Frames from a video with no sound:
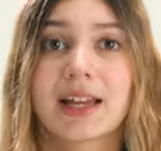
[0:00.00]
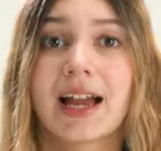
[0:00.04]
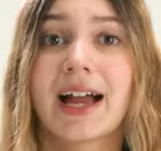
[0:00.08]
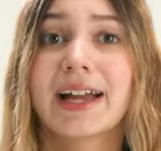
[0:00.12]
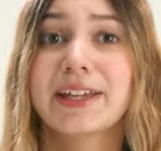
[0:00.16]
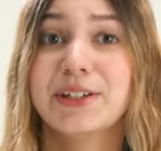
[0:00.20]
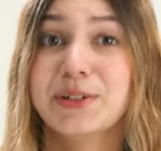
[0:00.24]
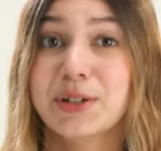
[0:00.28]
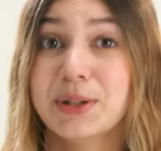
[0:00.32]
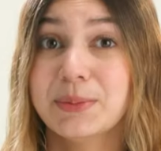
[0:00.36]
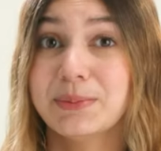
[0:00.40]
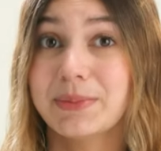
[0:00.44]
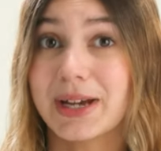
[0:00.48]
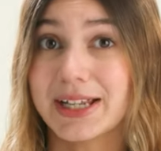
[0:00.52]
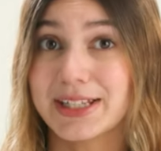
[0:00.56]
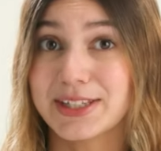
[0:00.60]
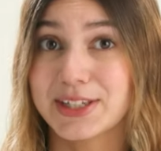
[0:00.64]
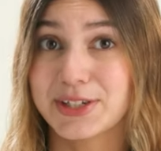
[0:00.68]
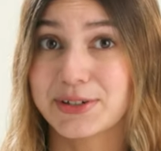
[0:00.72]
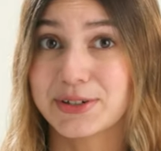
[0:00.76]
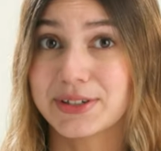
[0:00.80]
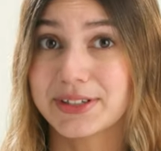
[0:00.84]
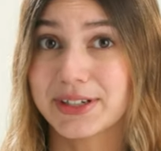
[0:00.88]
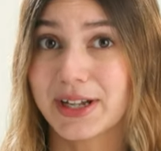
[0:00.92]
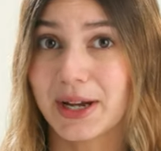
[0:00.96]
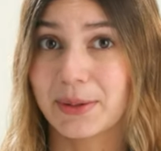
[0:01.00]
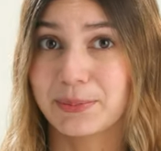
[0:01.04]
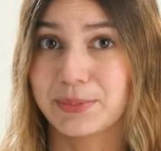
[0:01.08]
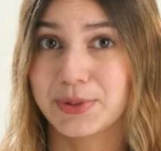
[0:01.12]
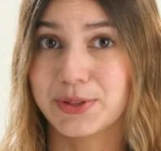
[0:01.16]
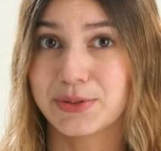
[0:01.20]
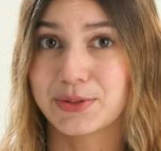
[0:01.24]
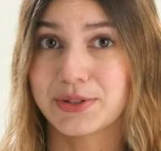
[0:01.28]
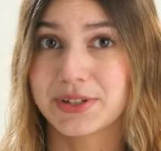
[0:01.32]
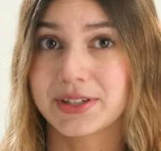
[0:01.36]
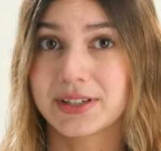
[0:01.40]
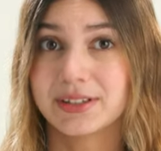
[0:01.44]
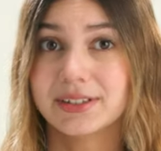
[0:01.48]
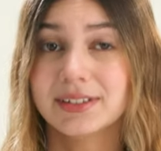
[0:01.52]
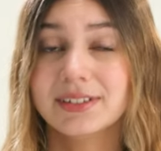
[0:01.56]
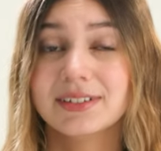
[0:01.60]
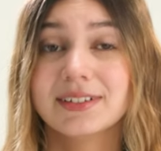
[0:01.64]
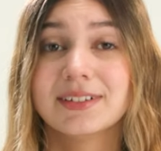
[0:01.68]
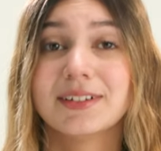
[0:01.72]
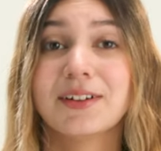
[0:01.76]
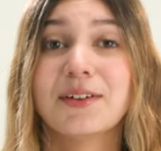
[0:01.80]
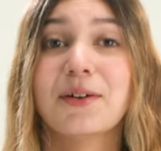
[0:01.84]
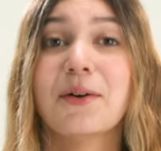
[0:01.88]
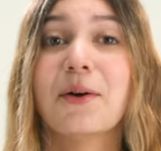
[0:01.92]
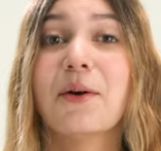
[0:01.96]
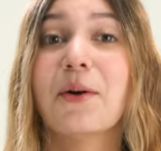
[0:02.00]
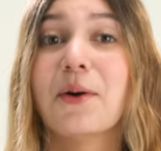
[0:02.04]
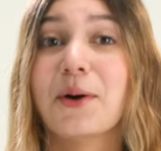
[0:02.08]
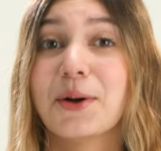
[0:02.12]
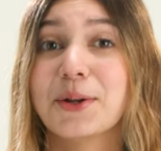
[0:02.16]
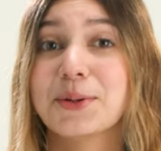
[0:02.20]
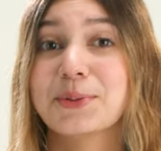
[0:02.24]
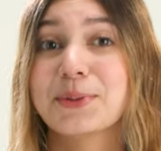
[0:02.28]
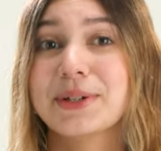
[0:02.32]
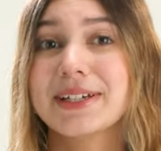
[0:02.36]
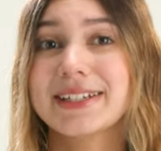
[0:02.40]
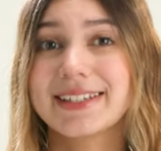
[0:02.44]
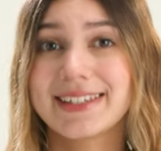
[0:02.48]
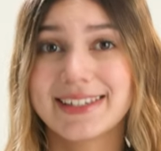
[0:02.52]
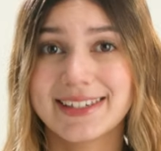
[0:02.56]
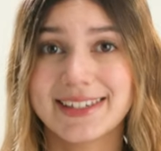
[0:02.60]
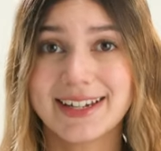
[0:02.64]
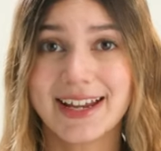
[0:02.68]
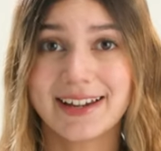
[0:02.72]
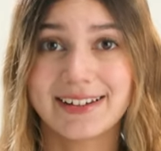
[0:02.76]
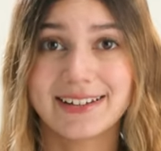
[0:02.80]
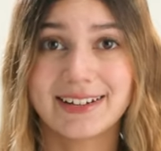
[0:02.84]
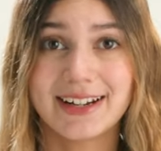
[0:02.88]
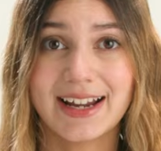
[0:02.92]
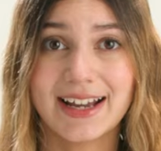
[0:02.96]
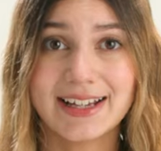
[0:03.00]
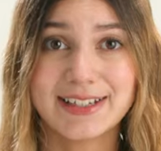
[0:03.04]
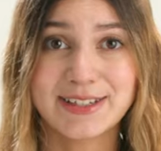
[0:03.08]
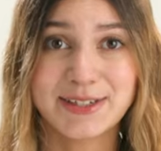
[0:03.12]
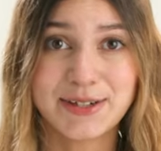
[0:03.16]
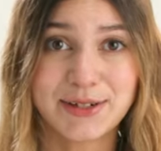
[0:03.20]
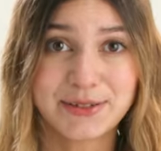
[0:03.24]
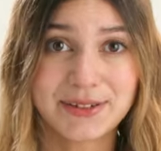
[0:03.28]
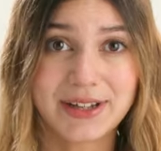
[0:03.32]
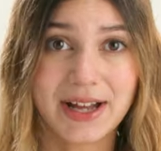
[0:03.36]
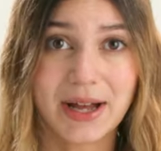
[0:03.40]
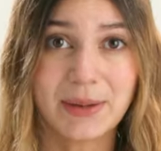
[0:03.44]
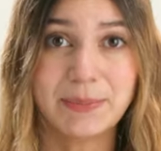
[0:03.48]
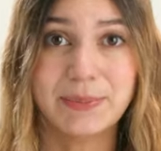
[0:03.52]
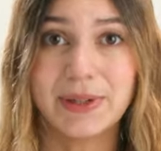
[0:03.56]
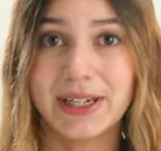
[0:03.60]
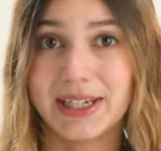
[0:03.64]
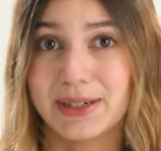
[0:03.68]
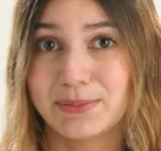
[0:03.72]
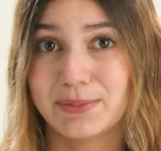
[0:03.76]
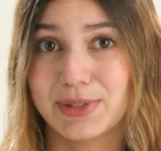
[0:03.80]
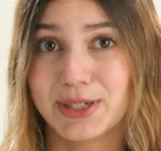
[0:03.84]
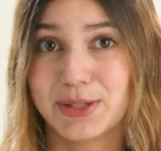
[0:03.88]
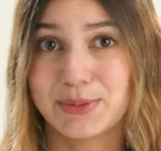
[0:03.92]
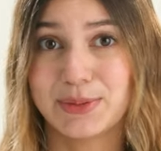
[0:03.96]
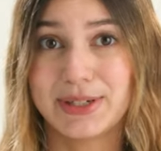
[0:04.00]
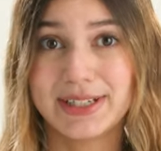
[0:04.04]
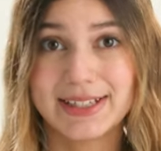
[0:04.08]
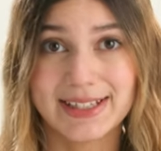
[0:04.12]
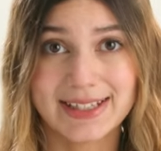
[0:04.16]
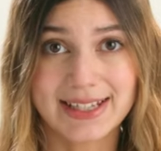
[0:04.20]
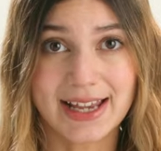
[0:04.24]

Are you a menstrual cup user? Always sterilize your cup in between